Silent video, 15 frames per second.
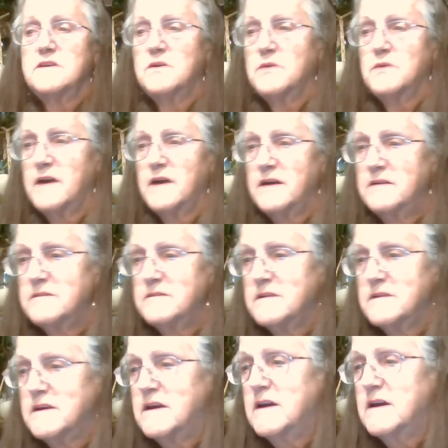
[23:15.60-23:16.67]
Okay?
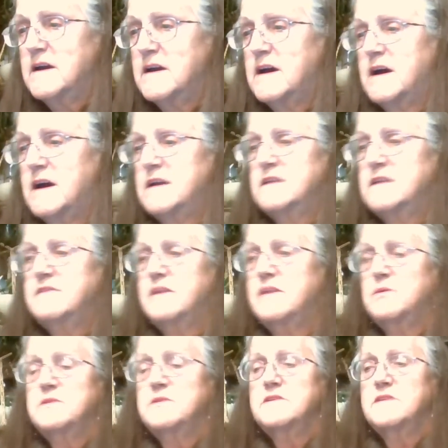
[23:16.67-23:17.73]
I'll leave
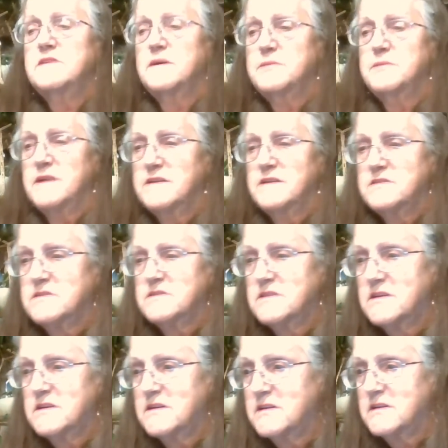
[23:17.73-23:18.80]
that with you. God bless.